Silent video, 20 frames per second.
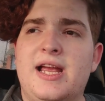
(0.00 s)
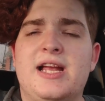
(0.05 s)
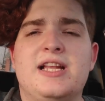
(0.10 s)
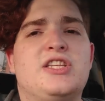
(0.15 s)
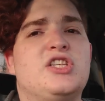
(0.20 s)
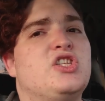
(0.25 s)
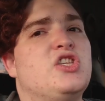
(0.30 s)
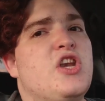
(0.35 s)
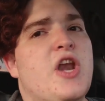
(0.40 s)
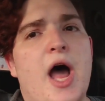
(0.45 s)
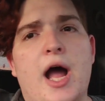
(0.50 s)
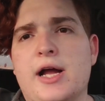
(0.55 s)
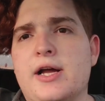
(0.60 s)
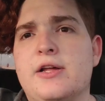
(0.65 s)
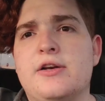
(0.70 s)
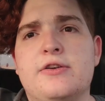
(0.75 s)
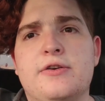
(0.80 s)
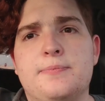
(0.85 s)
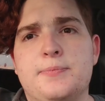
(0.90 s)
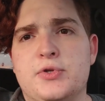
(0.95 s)
It's
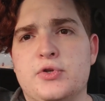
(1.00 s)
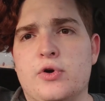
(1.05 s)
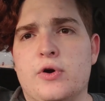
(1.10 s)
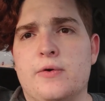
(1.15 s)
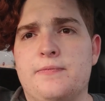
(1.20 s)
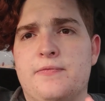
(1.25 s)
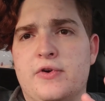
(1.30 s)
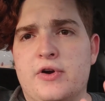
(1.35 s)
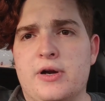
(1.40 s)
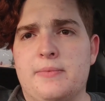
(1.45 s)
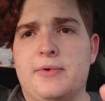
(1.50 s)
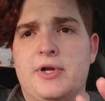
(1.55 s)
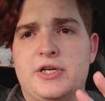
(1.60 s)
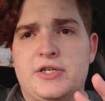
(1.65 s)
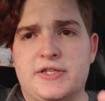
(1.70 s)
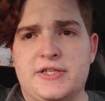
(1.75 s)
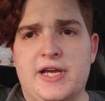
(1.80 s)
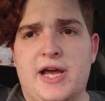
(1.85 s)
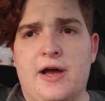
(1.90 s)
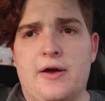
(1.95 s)
not going to absorb very
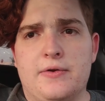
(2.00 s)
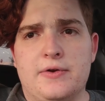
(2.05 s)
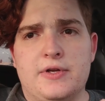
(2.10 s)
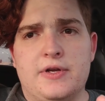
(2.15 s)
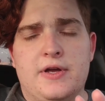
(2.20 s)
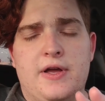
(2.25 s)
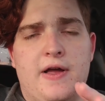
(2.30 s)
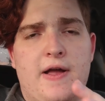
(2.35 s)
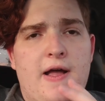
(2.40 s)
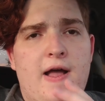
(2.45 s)
much sound.